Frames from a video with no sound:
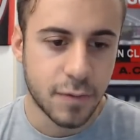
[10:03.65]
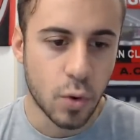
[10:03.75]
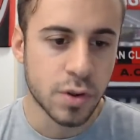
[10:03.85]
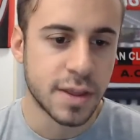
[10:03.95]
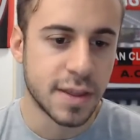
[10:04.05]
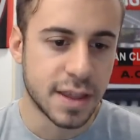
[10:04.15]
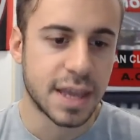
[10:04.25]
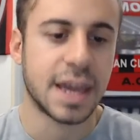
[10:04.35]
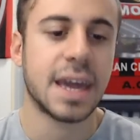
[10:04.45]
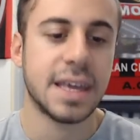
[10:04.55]
for the
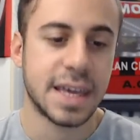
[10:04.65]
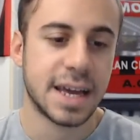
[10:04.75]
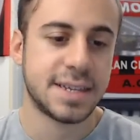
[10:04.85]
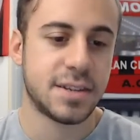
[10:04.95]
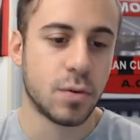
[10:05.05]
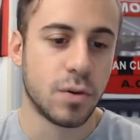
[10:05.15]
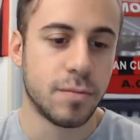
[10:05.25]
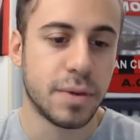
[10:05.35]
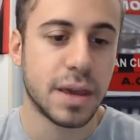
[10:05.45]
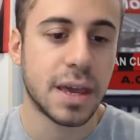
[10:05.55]
delay. Yes, there will be